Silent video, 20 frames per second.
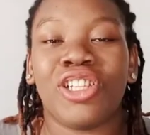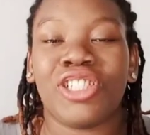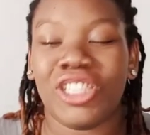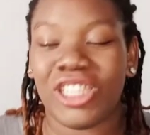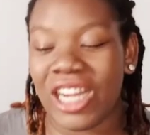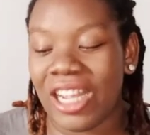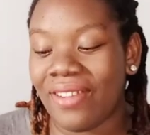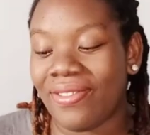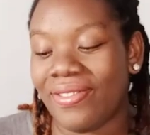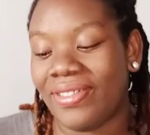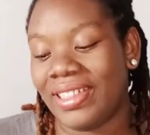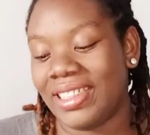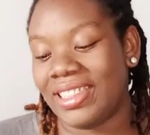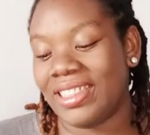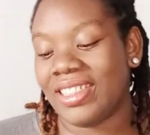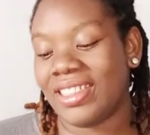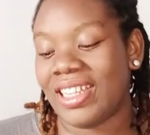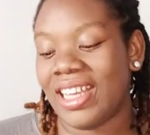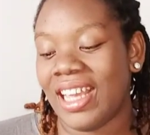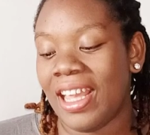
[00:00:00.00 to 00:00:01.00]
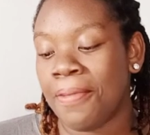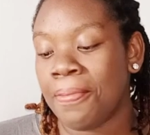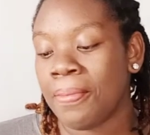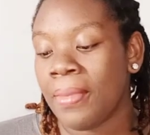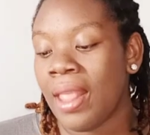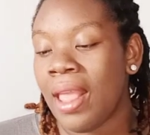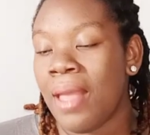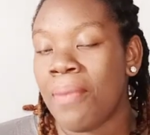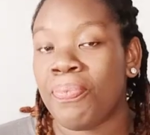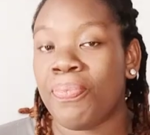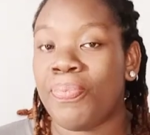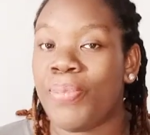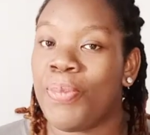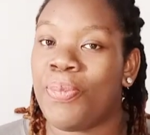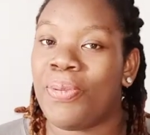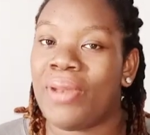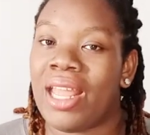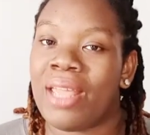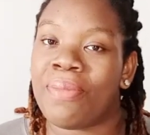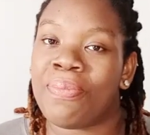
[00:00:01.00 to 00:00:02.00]
not traveling, okay,
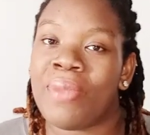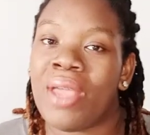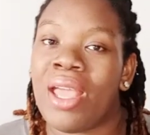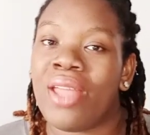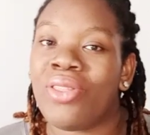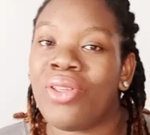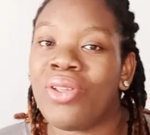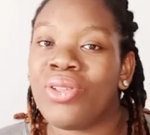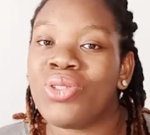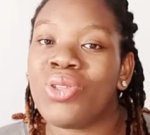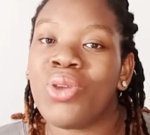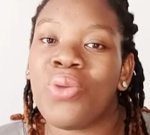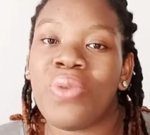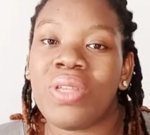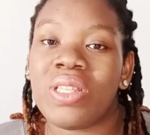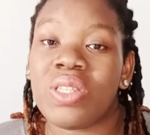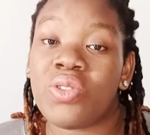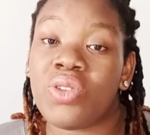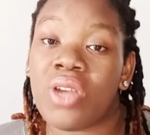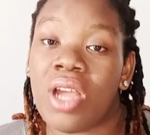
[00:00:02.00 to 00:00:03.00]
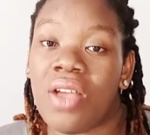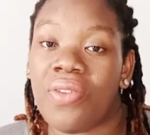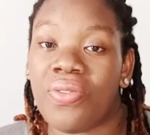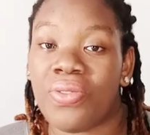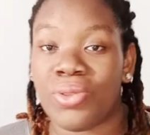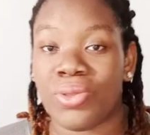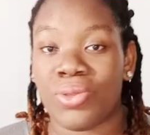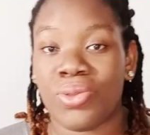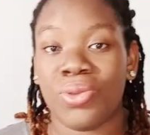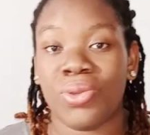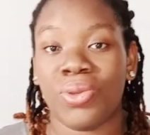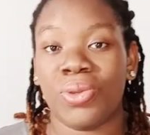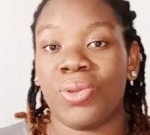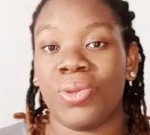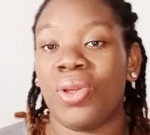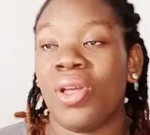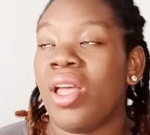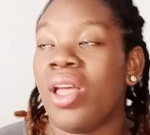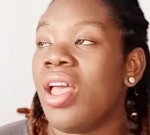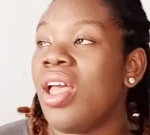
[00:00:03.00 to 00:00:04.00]
people like me, I don't always travel,
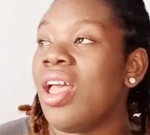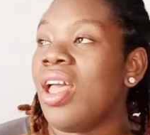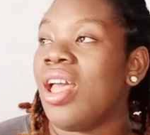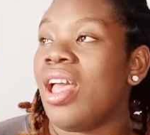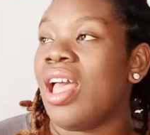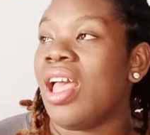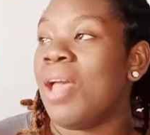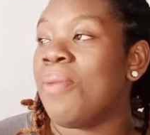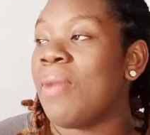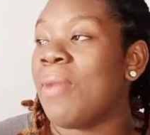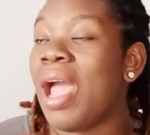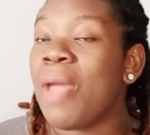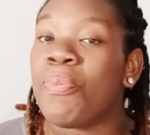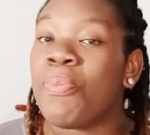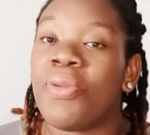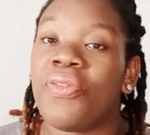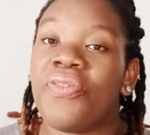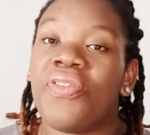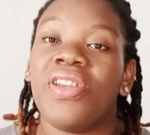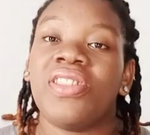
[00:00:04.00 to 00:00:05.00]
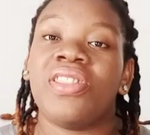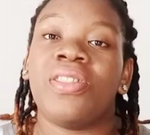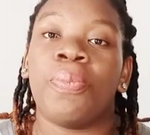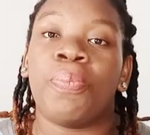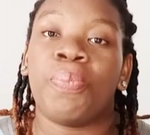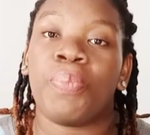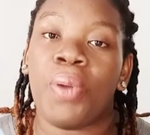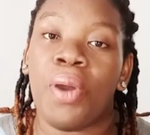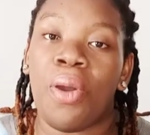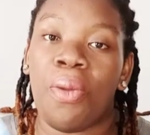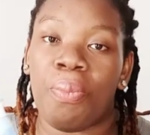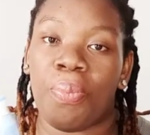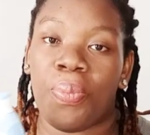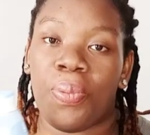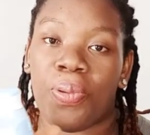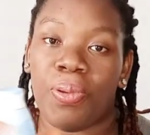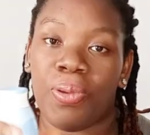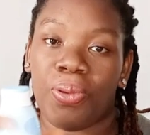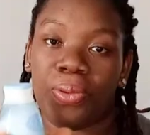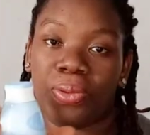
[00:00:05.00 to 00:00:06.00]
so I prefer the
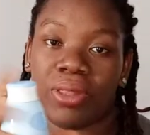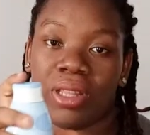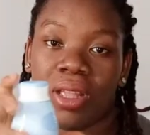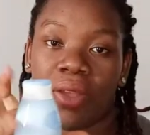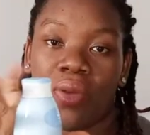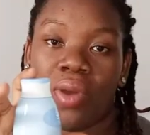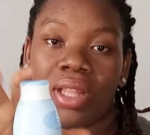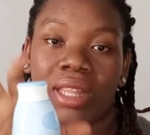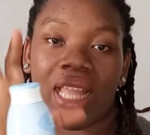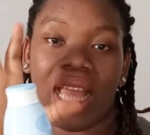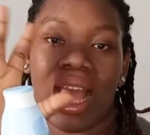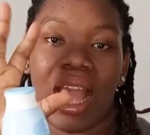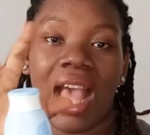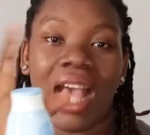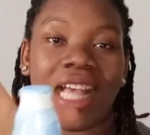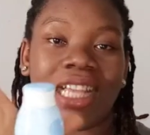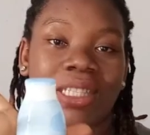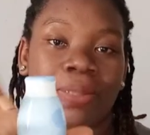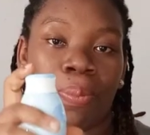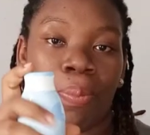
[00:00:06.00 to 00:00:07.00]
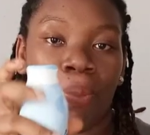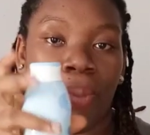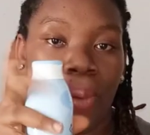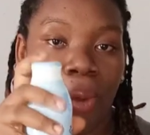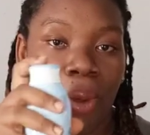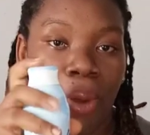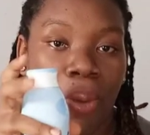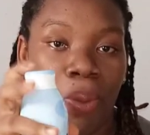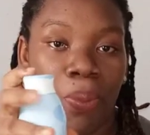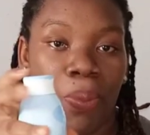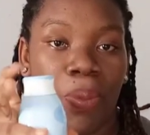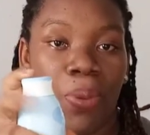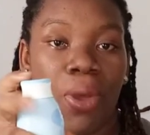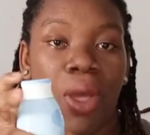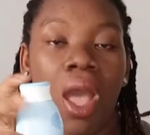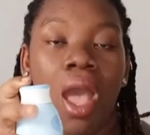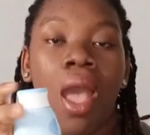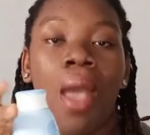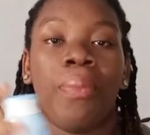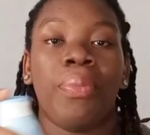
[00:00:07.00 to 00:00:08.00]
pump, the one that has pump,
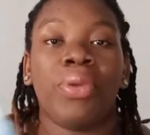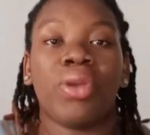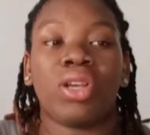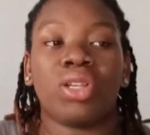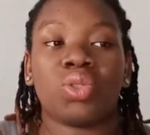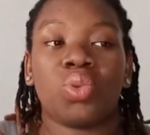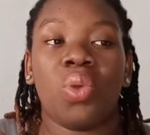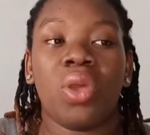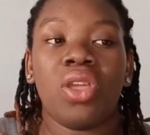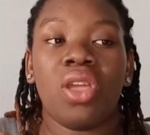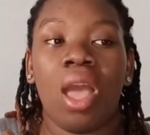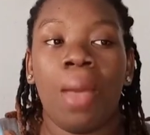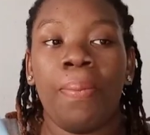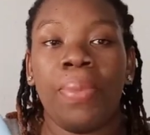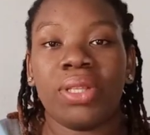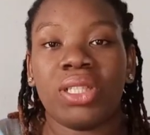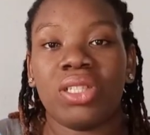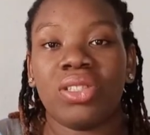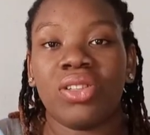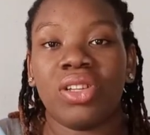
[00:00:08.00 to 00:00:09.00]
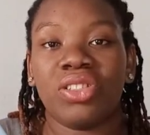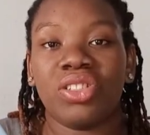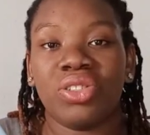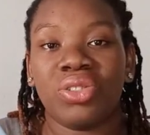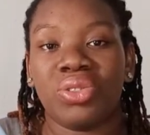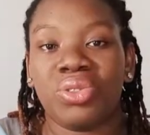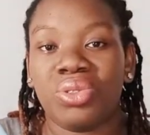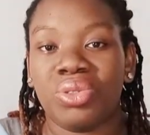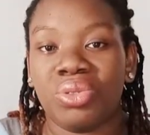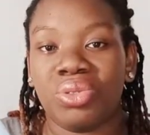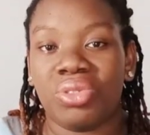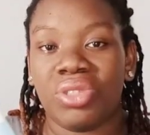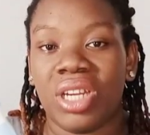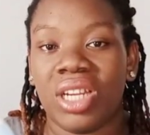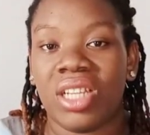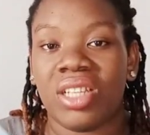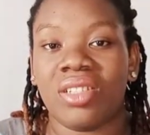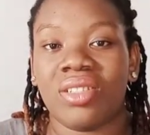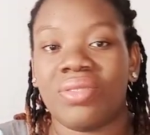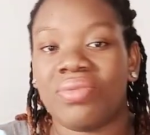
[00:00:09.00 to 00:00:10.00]
because when you are bathing all these
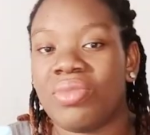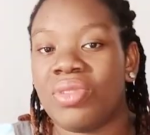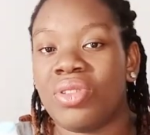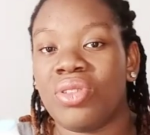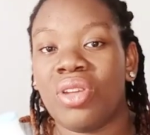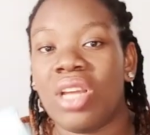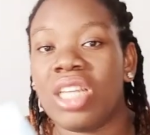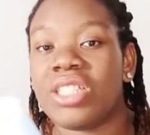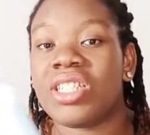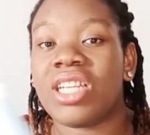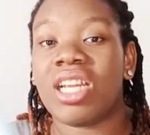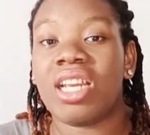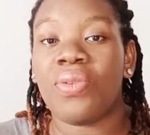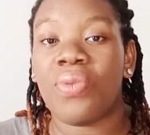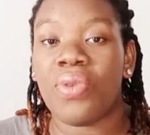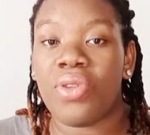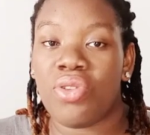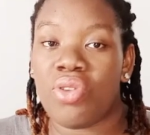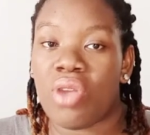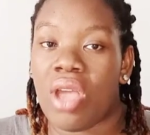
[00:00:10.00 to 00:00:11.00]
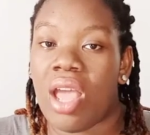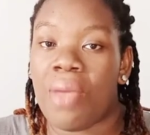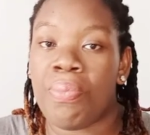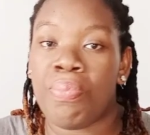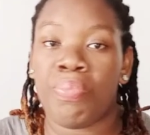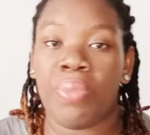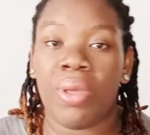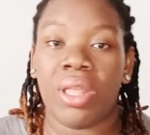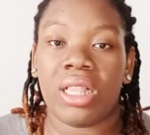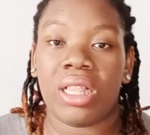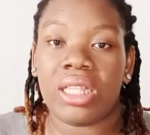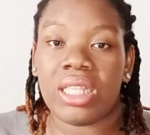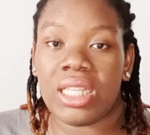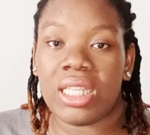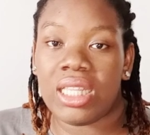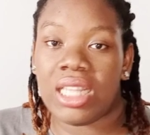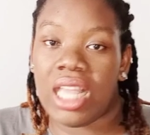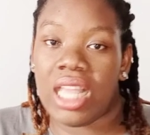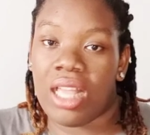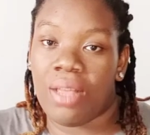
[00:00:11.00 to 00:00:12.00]
children, you know, especially when you are
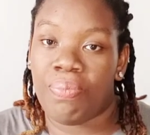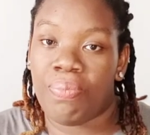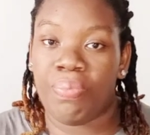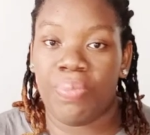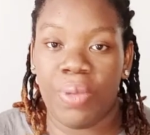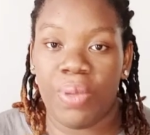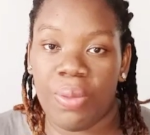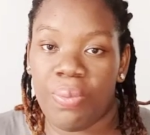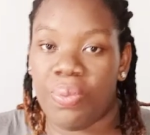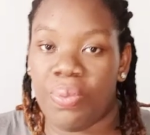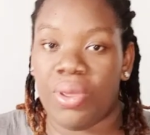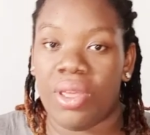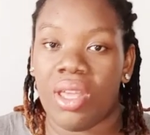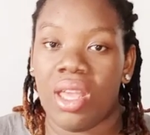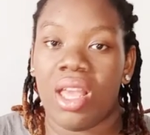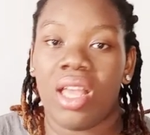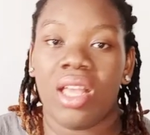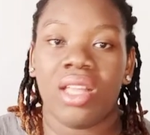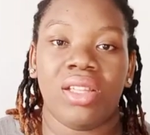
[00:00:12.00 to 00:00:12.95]
bathing a baby,